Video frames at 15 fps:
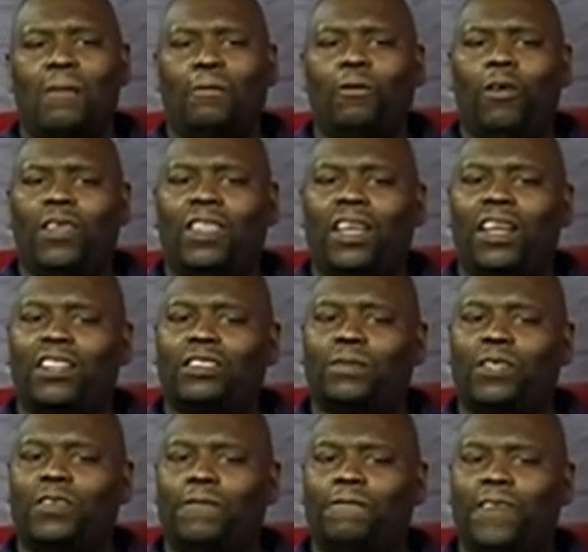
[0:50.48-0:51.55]
Employ the
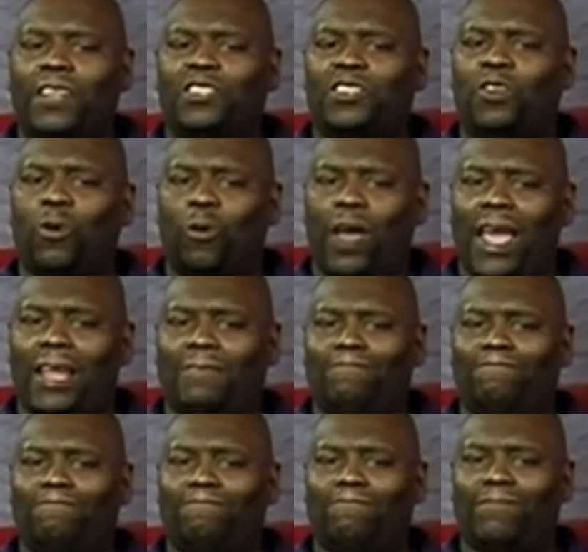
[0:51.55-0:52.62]
huntsman to fetch Snow
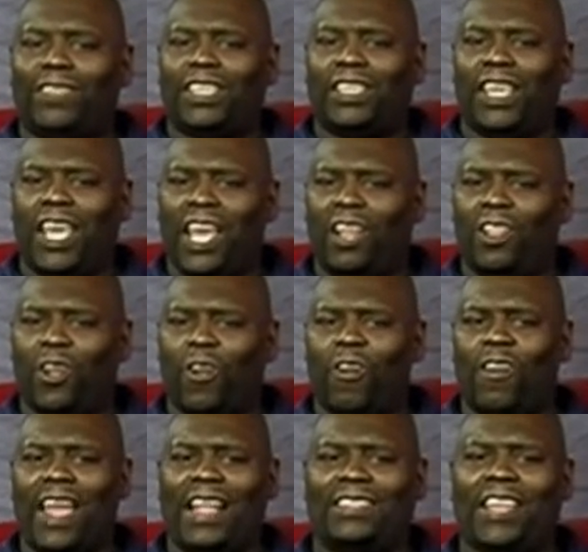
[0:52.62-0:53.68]
White. Kill
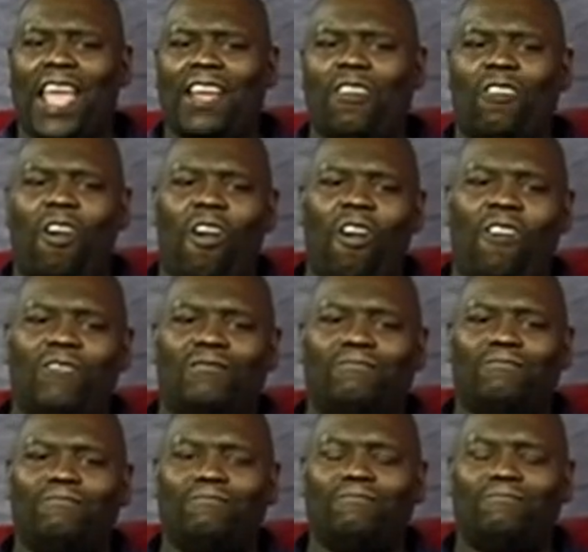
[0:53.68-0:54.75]
her and take her heart.
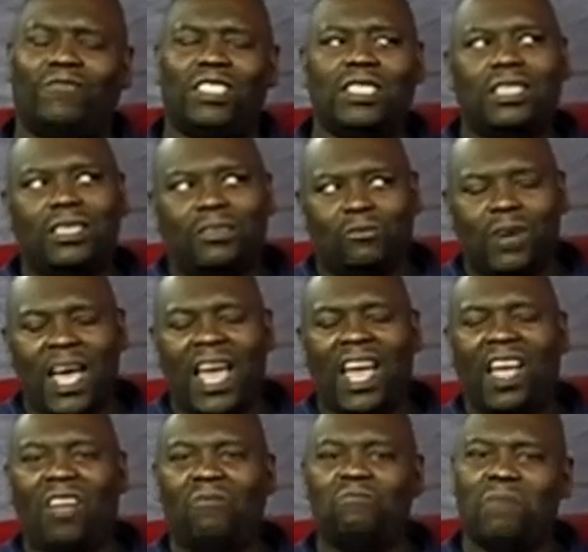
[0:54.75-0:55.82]

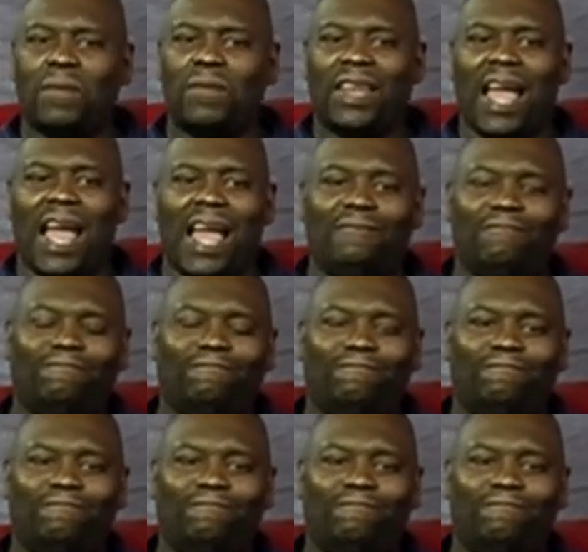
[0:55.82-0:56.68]
Well, maybe not.